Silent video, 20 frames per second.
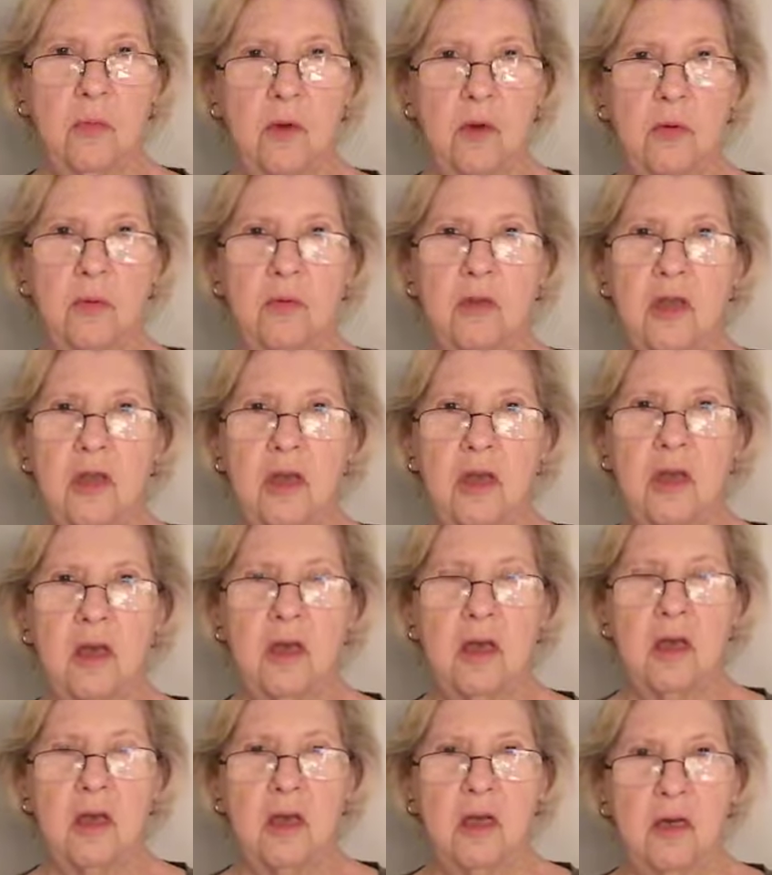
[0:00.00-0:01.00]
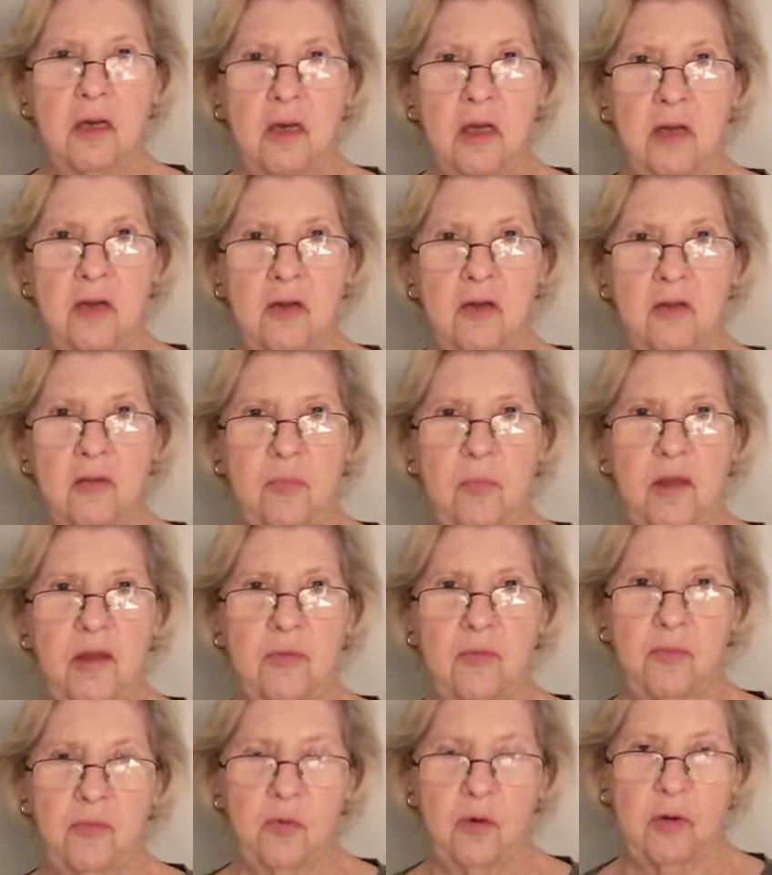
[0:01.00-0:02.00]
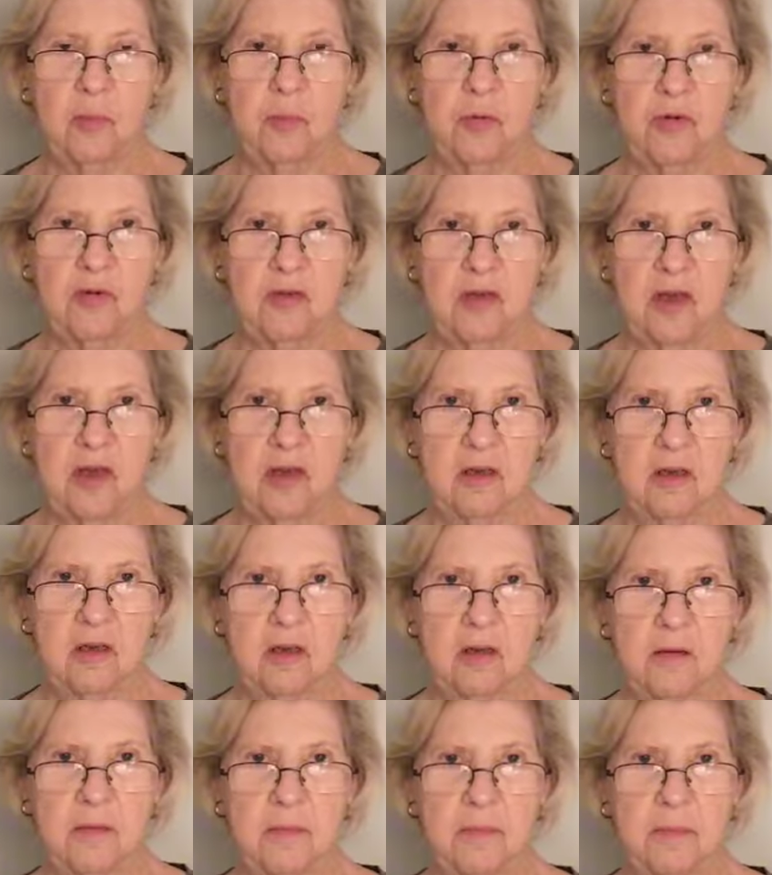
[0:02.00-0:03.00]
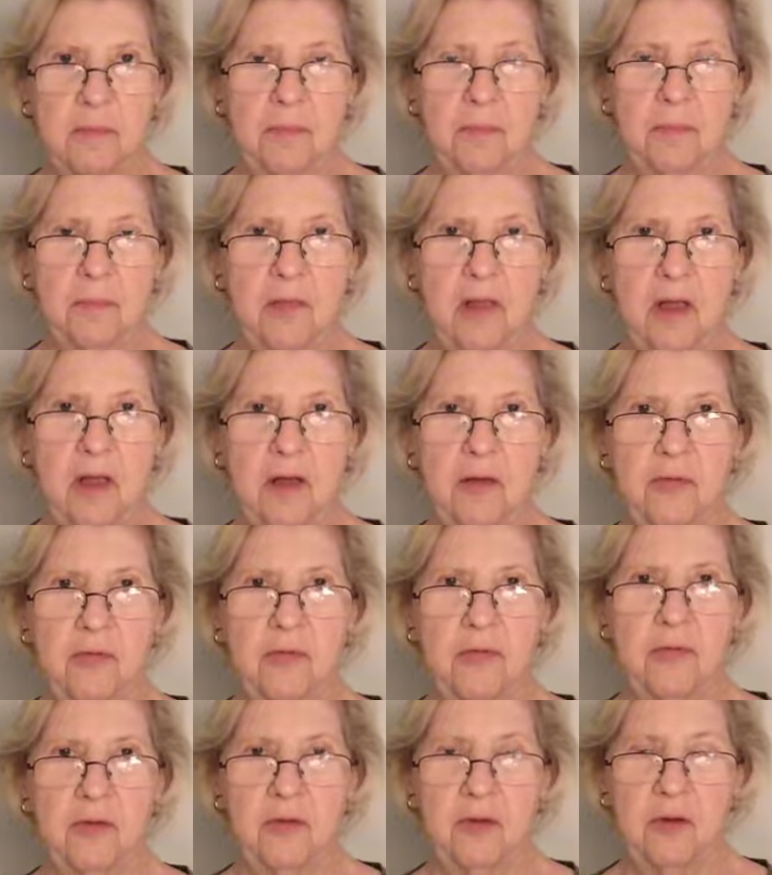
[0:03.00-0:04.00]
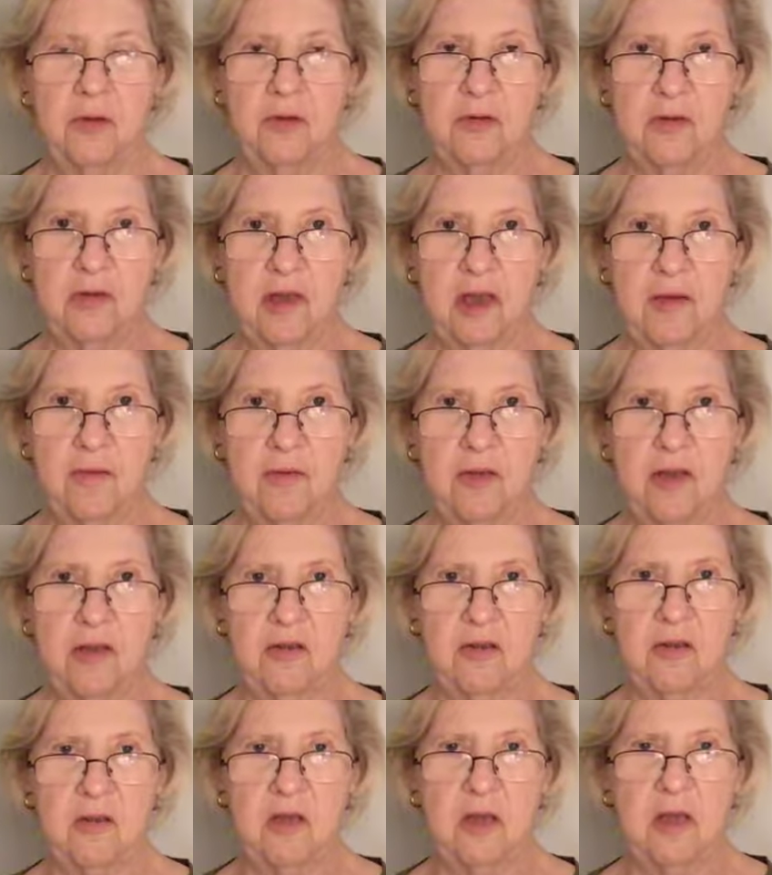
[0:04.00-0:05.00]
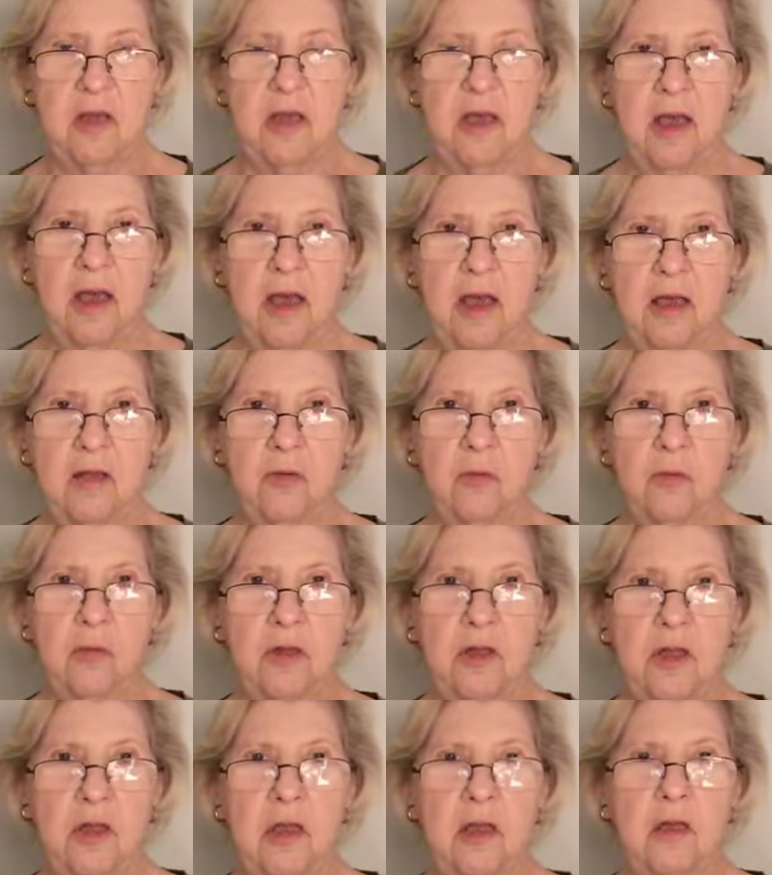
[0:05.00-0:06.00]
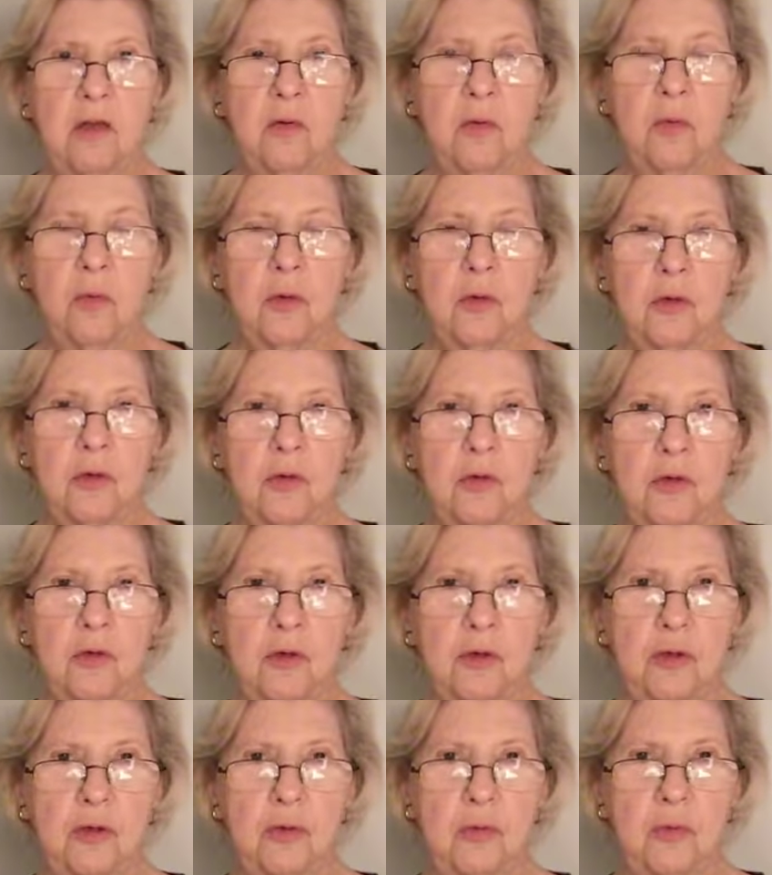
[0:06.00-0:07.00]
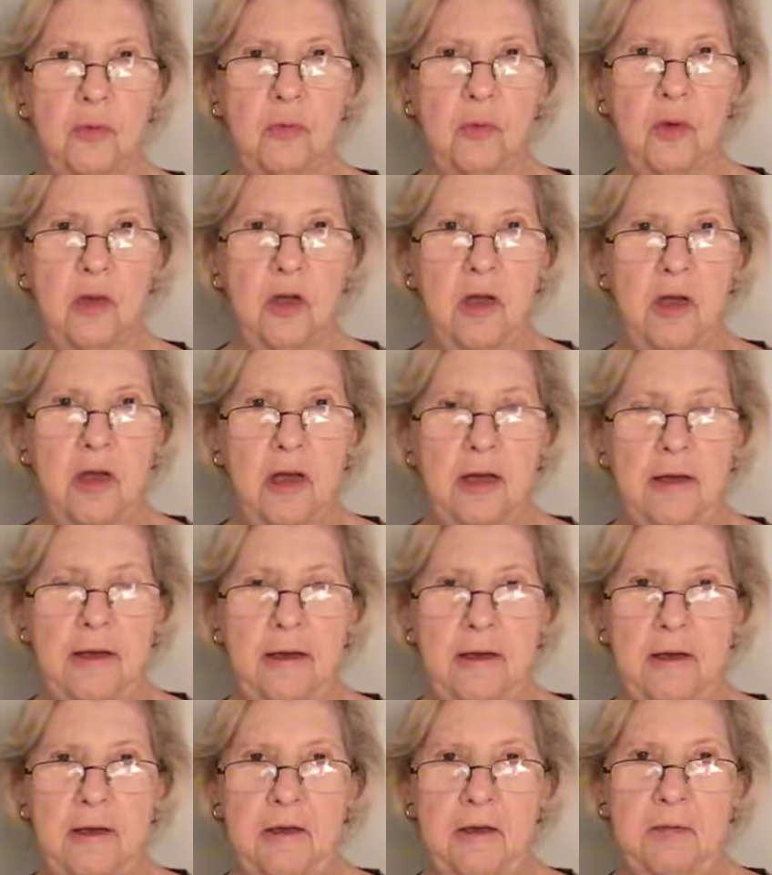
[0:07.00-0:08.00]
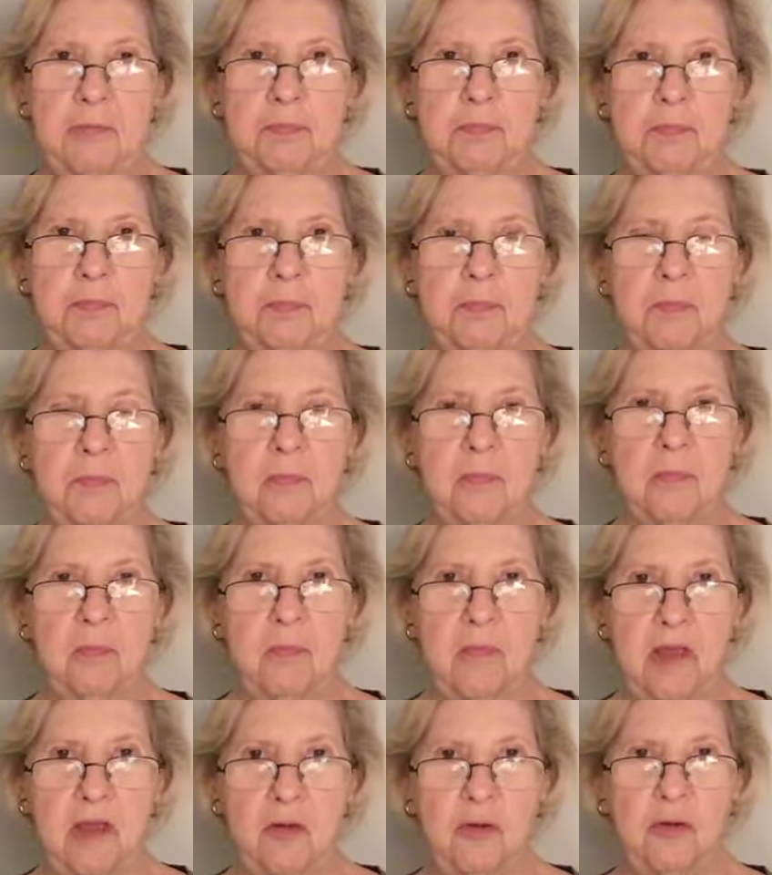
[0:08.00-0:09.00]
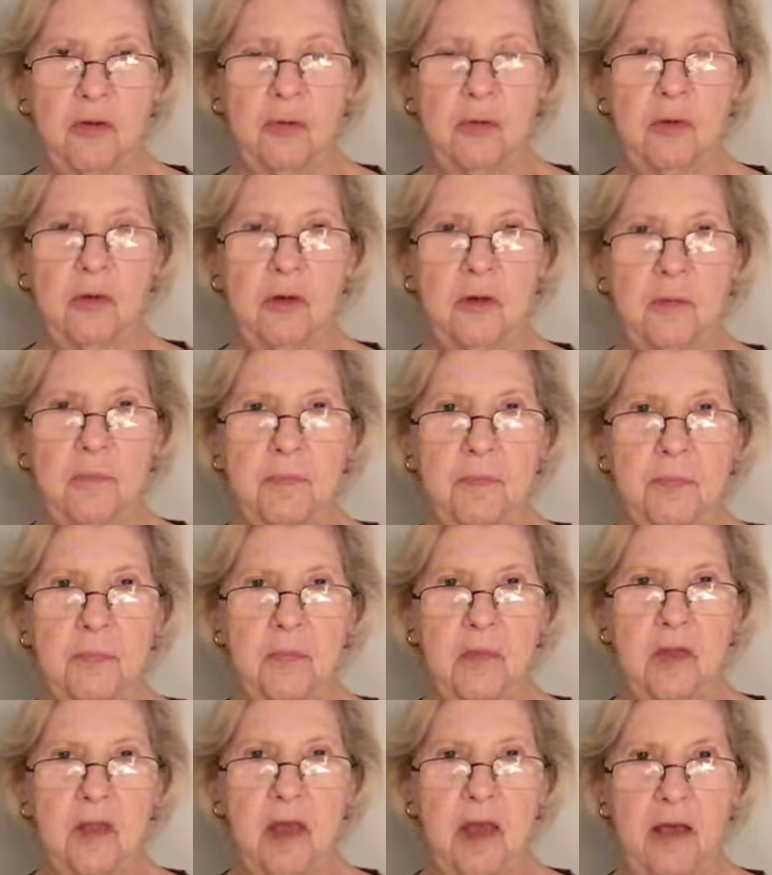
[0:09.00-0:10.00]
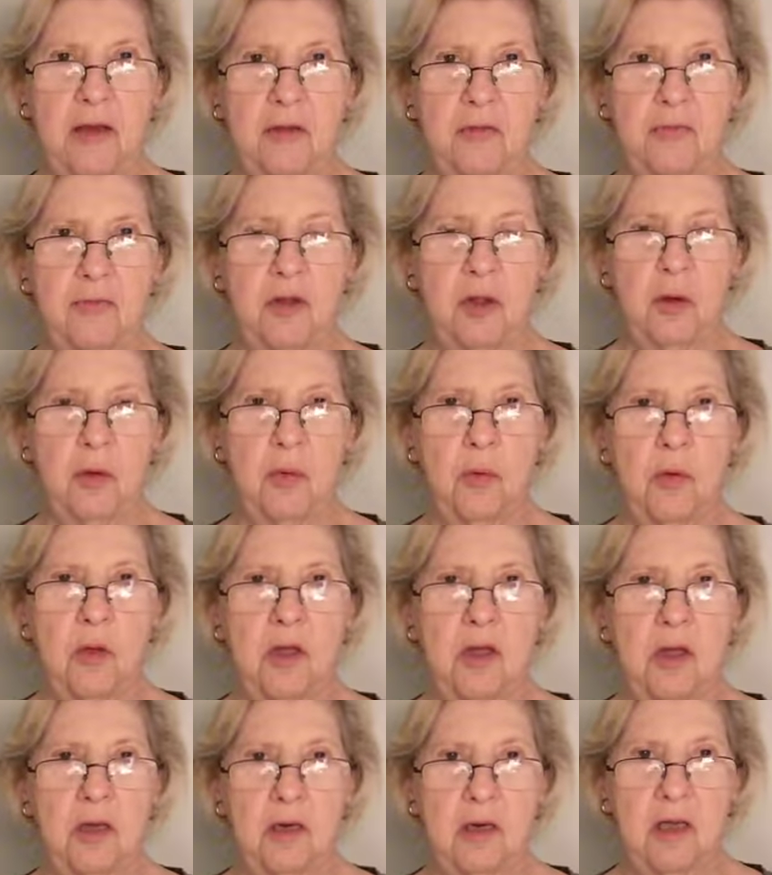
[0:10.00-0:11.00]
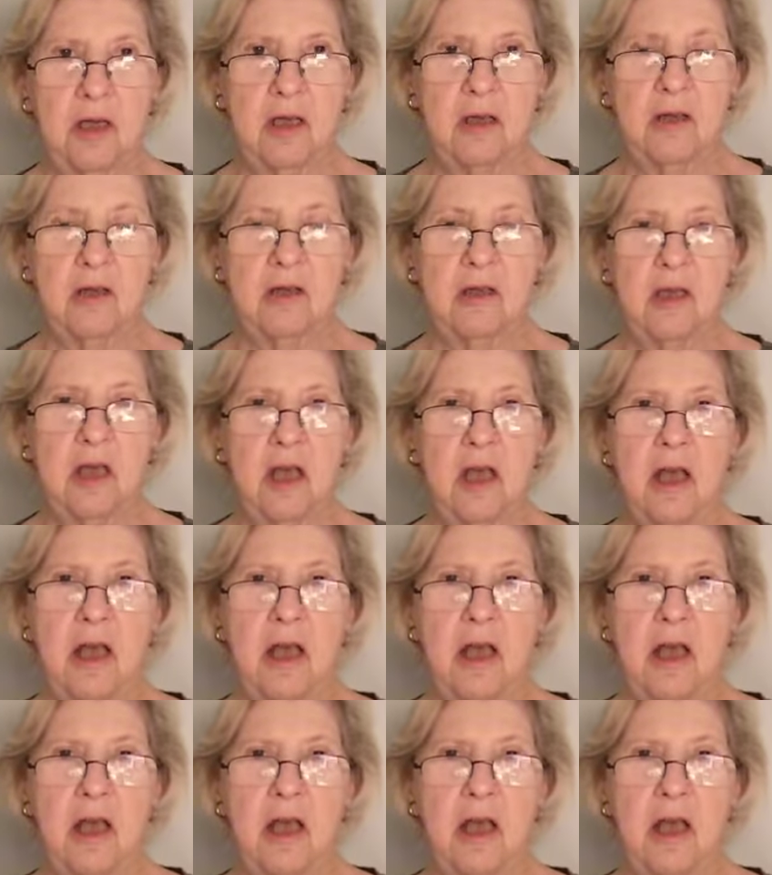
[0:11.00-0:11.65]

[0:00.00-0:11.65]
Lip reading: only need to spend 4% of your savings annually in order to meet your cash flow needs.